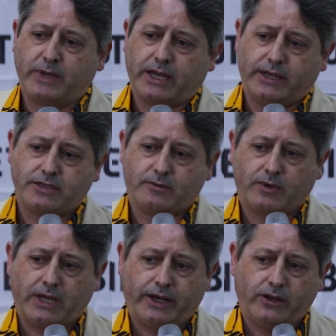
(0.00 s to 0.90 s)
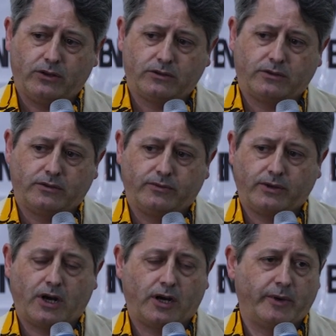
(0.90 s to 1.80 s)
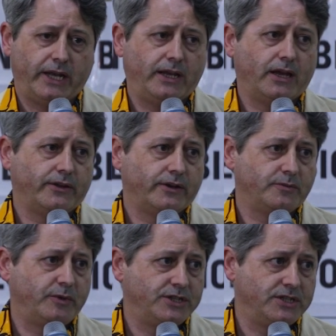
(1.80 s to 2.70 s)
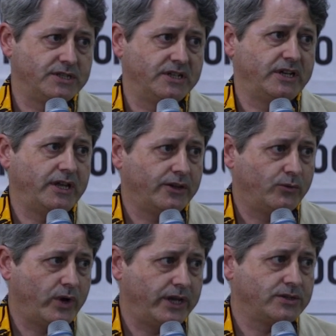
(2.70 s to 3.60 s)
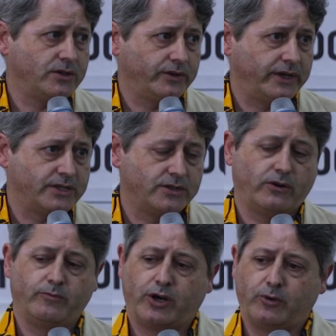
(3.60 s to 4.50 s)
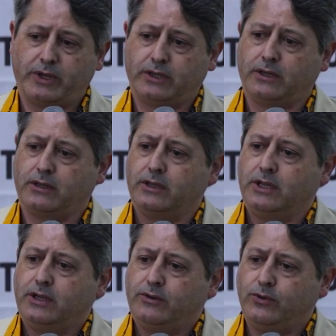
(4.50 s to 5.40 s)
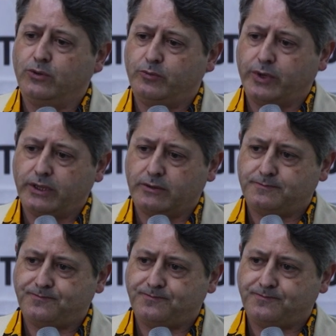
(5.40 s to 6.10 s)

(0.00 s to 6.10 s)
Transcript: mechanism cannot harm any other species in any other way, so there is no environmental footprint.